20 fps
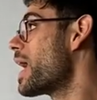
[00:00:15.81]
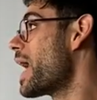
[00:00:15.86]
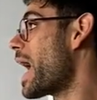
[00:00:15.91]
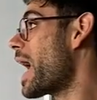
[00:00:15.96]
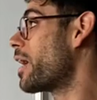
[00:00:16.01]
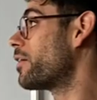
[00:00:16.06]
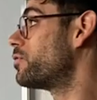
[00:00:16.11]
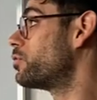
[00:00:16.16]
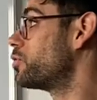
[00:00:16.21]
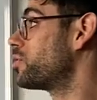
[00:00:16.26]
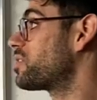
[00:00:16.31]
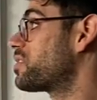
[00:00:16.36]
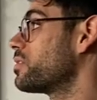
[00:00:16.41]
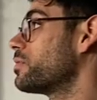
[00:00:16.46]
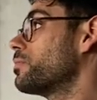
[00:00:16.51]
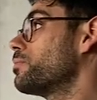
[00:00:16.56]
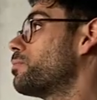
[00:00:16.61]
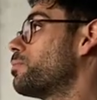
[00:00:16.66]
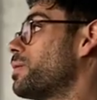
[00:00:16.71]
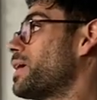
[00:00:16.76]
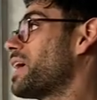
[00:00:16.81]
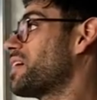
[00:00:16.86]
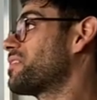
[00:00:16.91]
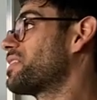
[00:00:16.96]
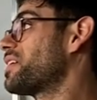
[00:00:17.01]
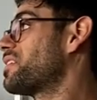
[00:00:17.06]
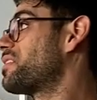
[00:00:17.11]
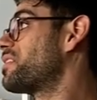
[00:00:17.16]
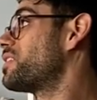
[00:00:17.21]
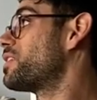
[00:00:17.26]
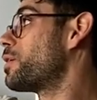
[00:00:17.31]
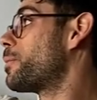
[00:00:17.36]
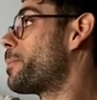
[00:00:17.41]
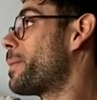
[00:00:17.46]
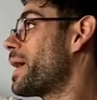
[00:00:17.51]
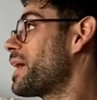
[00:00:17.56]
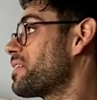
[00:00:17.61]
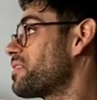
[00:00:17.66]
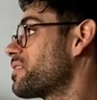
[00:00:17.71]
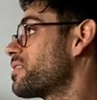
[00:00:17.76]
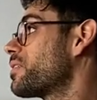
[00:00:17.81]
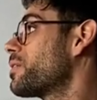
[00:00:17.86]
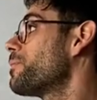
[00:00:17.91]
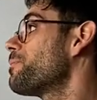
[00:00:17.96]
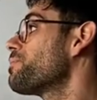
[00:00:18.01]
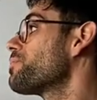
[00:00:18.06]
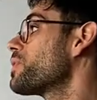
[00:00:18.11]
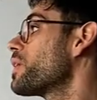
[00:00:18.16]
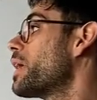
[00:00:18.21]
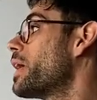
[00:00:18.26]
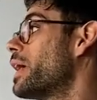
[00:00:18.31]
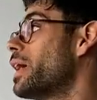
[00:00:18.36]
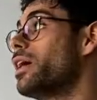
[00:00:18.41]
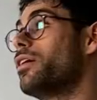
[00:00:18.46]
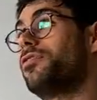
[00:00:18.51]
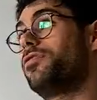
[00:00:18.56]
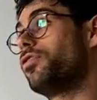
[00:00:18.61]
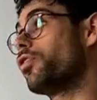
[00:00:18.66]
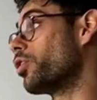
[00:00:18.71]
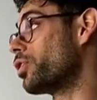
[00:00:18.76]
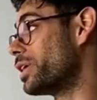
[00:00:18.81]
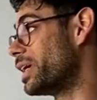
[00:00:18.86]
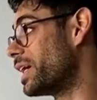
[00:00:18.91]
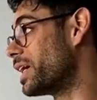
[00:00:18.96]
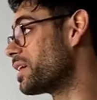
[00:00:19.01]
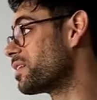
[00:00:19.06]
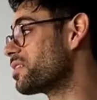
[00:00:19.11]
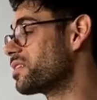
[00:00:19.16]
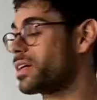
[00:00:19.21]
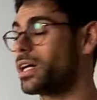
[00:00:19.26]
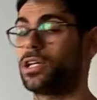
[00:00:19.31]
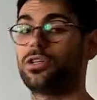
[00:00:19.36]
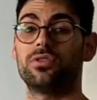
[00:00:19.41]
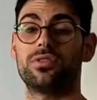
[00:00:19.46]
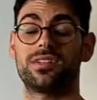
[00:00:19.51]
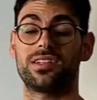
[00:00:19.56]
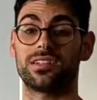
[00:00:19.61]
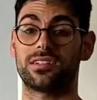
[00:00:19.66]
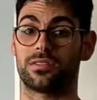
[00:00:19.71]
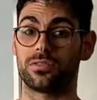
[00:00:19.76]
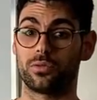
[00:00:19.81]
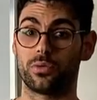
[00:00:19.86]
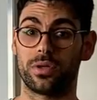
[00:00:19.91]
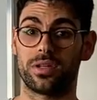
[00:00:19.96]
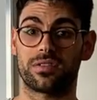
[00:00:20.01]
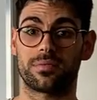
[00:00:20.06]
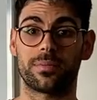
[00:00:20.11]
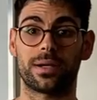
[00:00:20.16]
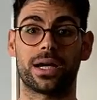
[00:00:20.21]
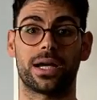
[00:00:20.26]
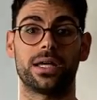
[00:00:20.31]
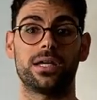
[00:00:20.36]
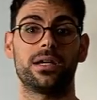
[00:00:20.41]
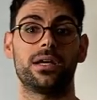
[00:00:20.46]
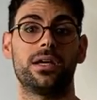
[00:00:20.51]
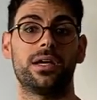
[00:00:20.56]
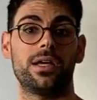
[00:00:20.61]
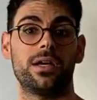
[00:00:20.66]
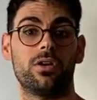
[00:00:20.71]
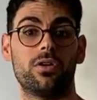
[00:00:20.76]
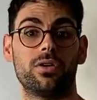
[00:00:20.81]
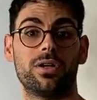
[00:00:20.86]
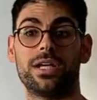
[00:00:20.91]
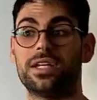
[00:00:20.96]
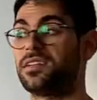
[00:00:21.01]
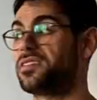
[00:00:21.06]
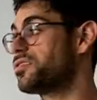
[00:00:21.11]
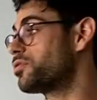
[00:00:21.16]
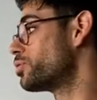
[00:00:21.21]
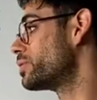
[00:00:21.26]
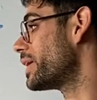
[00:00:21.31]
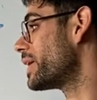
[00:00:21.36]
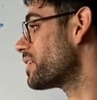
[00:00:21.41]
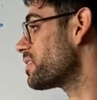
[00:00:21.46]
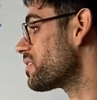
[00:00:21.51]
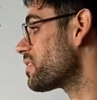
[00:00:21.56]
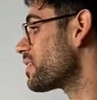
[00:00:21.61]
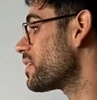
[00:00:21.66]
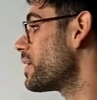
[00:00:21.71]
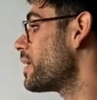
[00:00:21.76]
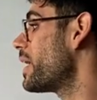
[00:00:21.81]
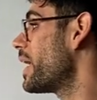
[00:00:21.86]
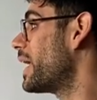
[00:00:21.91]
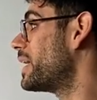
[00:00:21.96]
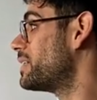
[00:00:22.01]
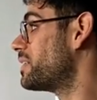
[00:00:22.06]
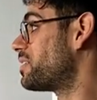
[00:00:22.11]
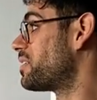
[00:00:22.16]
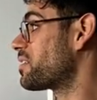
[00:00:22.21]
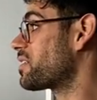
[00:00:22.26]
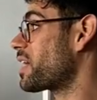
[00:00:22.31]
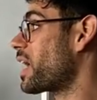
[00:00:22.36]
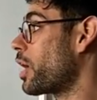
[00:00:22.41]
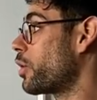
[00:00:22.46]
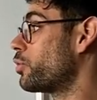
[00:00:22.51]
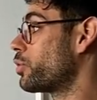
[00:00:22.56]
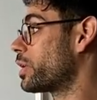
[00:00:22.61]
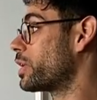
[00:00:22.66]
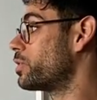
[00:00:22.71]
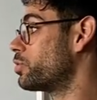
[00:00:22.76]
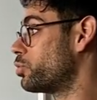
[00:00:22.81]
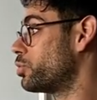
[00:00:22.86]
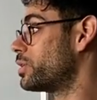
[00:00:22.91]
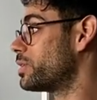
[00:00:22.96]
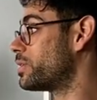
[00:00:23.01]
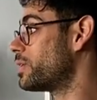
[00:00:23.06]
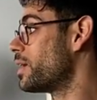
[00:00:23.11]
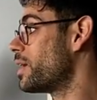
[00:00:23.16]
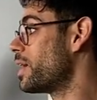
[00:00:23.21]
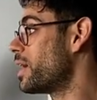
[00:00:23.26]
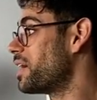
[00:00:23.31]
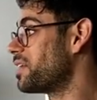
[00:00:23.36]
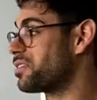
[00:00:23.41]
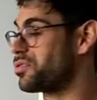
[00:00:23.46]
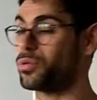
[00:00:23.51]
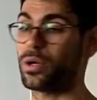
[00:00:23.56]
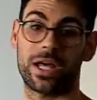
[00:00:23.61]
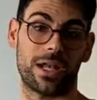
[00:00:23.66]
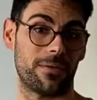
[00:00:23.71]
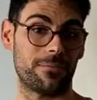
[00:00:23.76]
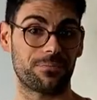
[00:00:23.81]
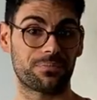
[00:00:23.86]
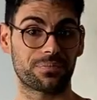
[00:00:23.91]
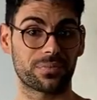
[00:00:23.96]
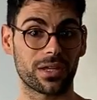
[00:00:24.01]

I've used plus sets in the past for years. I use it with my online students, and this is how you can do it as well.